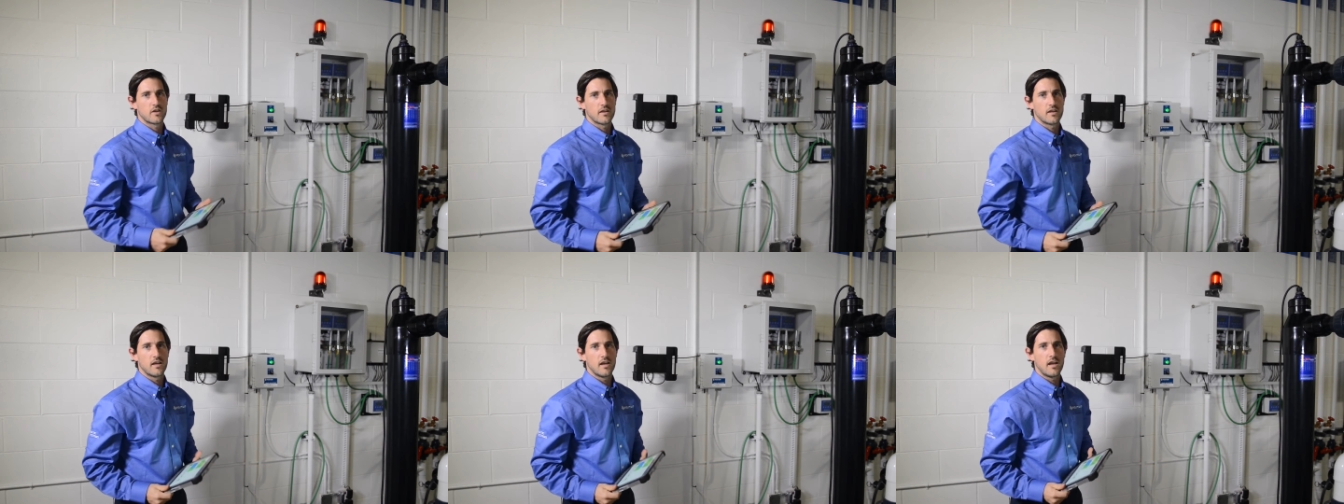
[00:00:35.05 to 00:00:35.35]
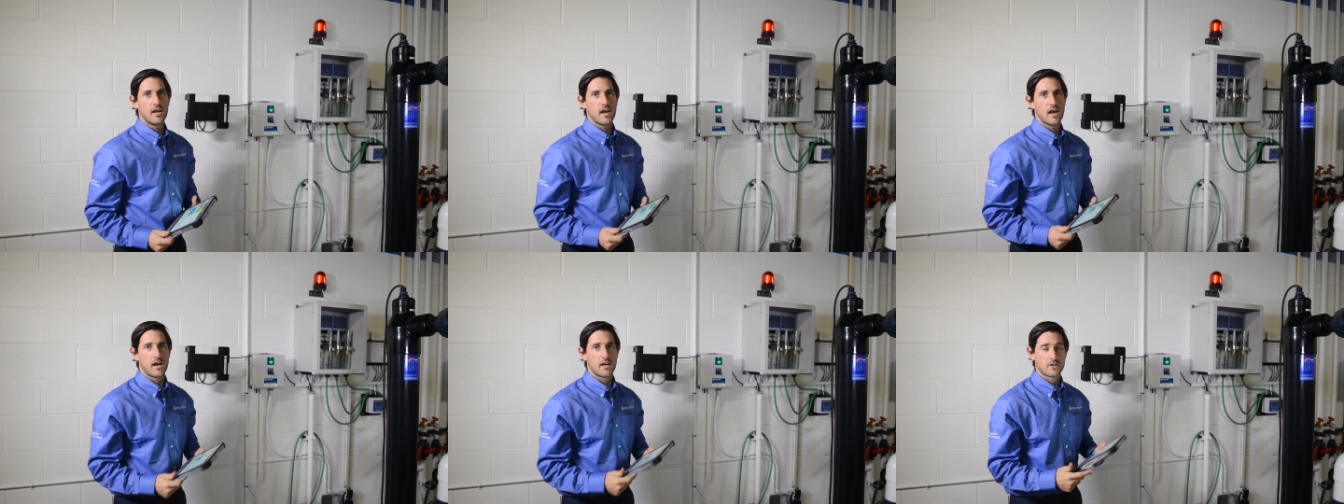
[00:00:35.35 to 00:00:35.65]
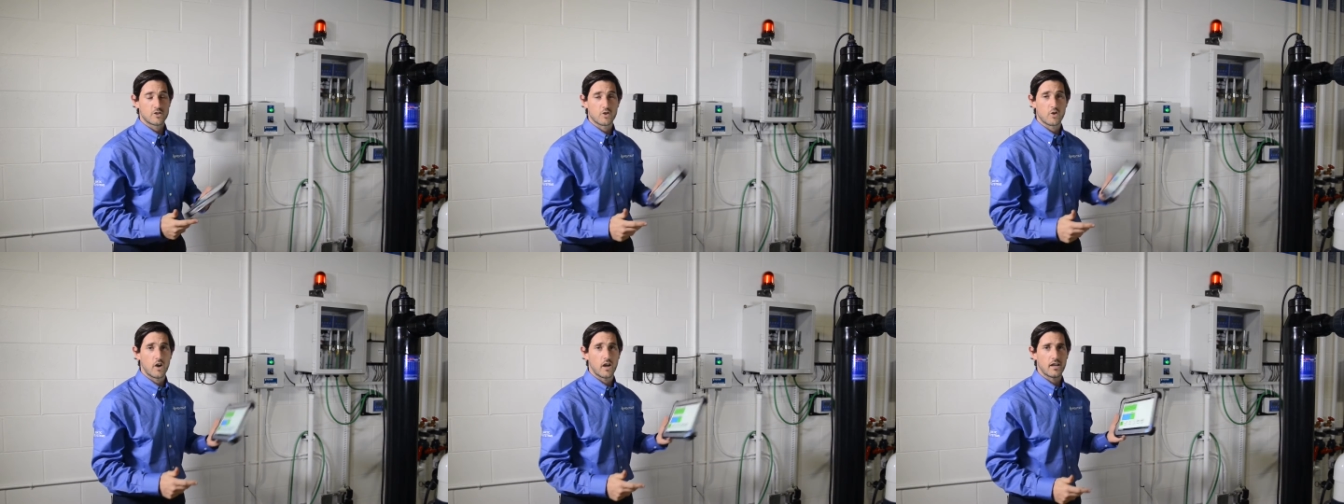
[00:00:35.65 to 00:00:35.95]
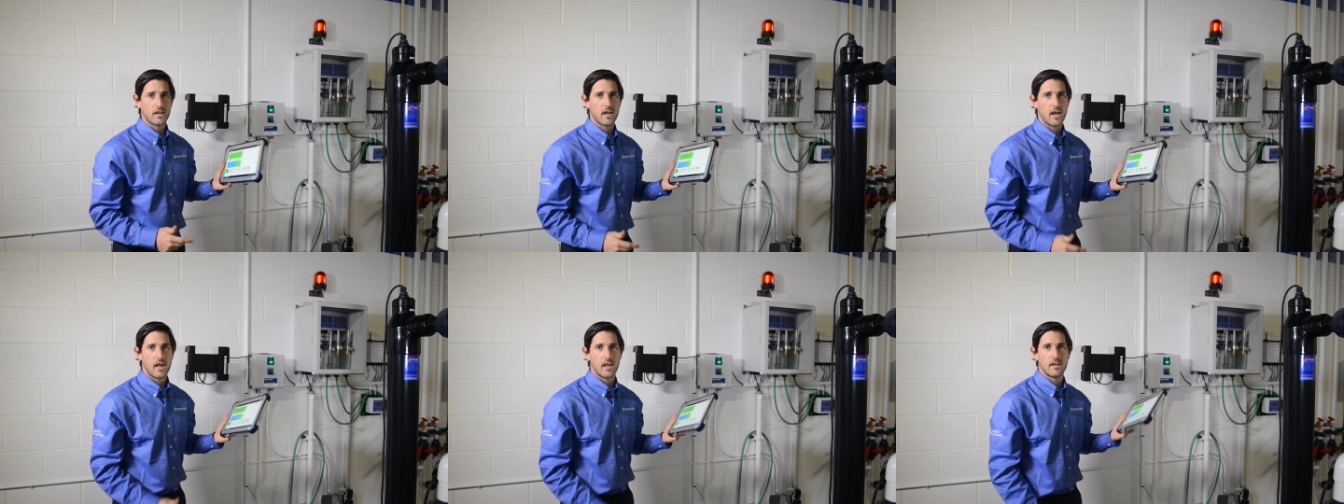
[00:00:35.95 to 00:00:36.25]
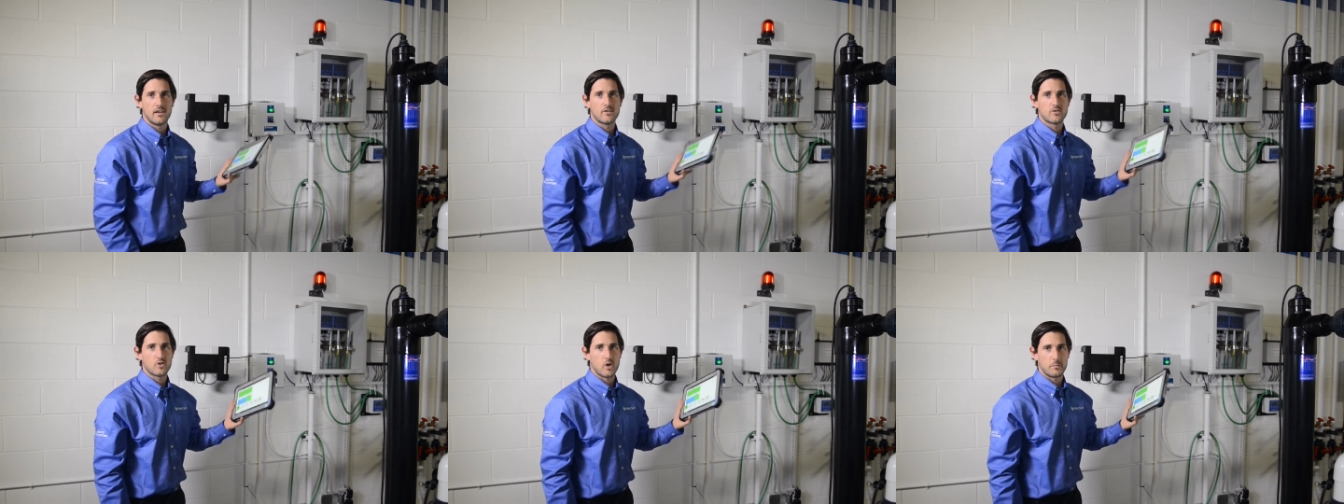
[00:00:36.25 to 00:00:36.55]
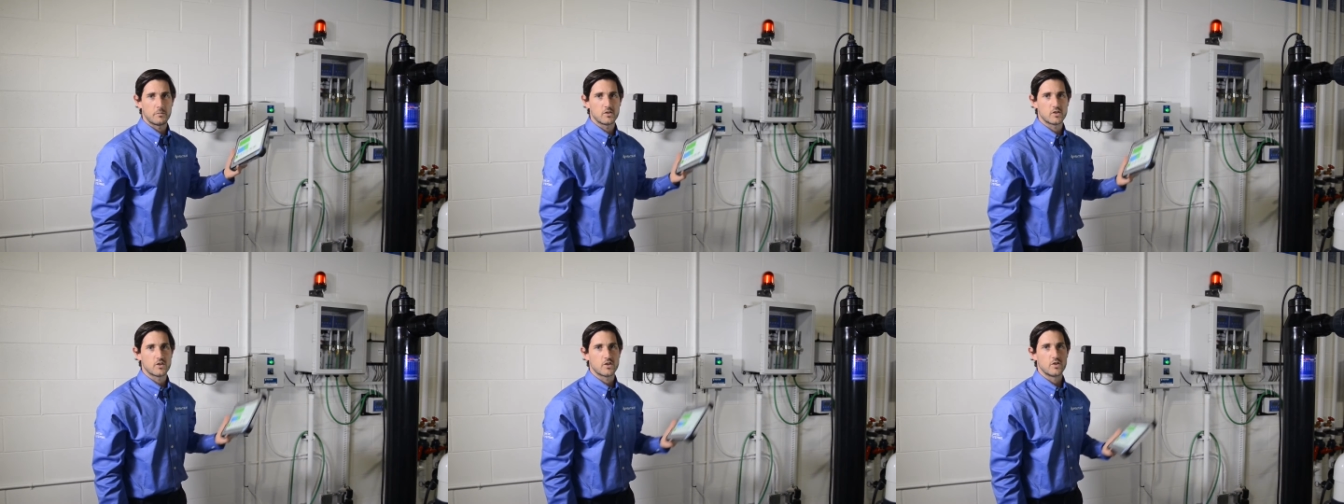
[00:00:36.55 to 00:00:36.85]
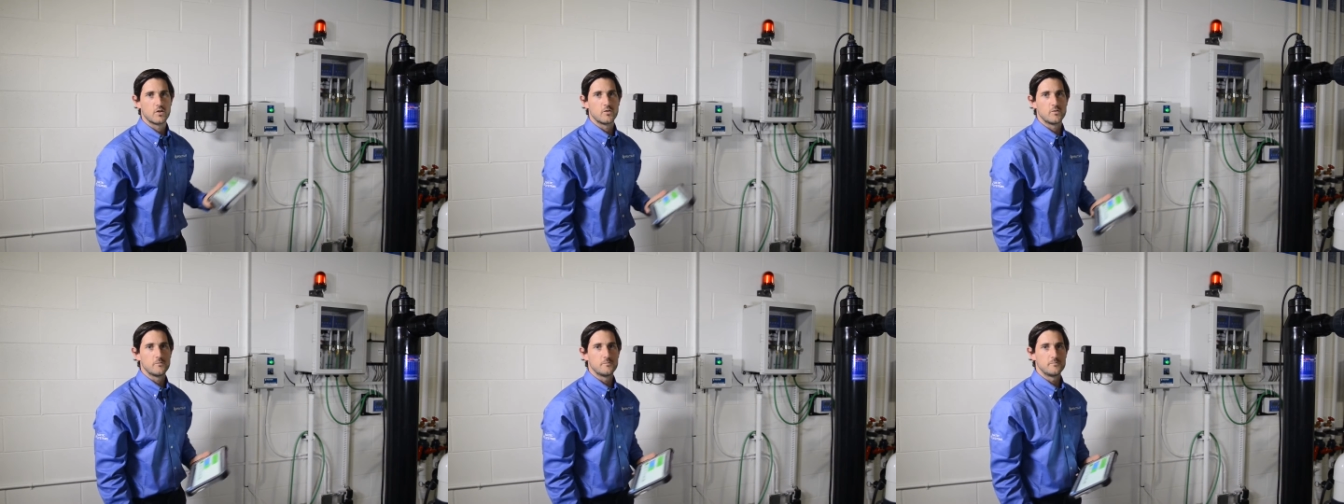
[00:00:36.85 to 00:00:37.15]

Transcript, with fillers: the uh, truck and troubleshoot.